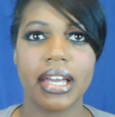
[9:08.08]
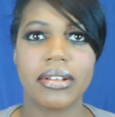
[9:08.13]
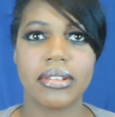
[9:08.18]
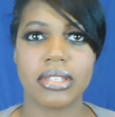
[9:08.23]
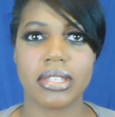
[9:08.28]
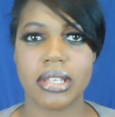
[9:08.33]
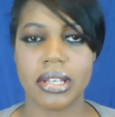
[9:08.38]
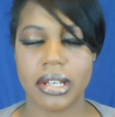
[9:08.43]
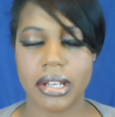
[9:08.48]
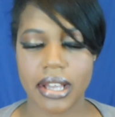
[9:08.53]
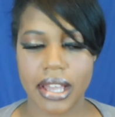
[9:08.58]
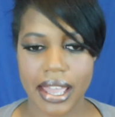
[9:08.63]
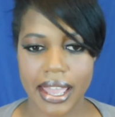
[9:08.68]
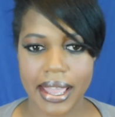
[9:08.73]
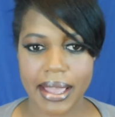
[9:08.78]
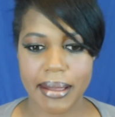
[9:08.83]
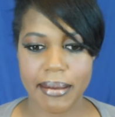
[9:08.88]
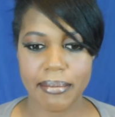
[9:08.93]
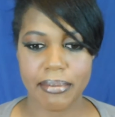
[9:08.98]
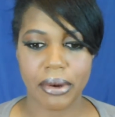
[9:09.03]
out to
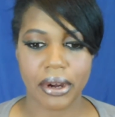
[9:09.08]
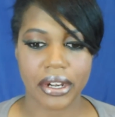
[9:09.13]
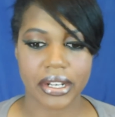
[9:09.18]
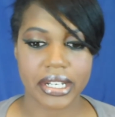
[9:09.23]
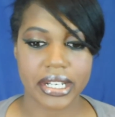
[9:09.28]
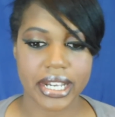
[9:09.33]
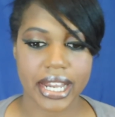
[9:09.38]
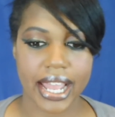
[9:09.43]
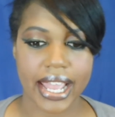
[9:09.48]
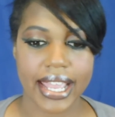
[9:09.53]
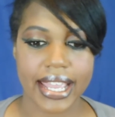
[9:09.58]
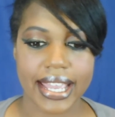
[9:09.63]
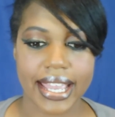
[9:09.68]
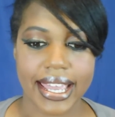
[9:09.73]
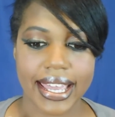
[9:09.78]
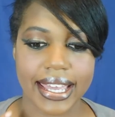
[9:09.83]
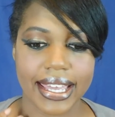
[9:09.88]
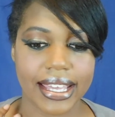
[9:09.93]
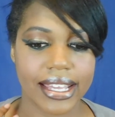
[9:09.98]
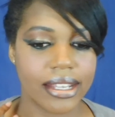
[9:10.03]
a bar tonight
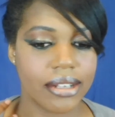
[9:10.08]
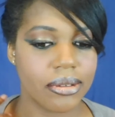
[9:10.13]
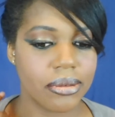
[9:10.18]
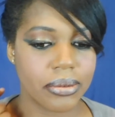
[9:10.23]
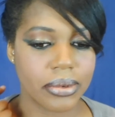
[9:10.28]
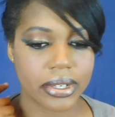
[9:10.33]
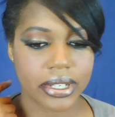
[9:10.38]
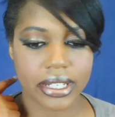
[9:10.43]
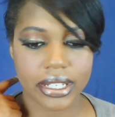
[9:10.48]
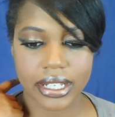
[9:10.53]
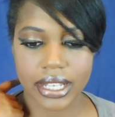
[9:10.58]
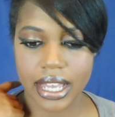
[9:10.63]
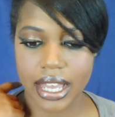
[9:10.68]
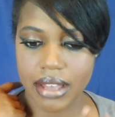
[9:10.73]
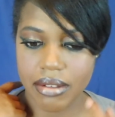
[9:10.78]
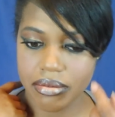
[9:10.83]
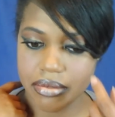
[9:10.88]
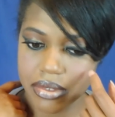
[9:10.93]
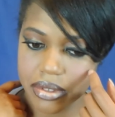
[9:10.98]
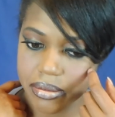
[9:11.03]
and we're gonna
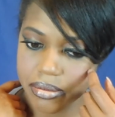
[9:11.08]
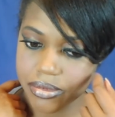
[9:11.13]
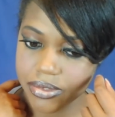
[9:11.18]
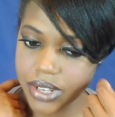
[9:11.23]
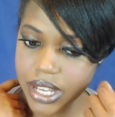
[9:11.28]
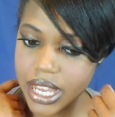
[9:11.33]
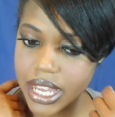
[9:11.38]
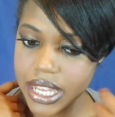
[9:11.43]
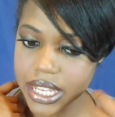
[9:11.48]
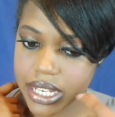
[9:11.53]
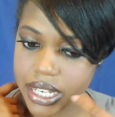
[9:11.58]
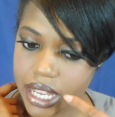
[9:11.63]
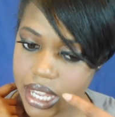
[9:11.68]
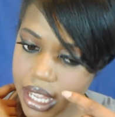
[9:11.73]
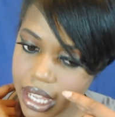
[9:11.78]
have some fun.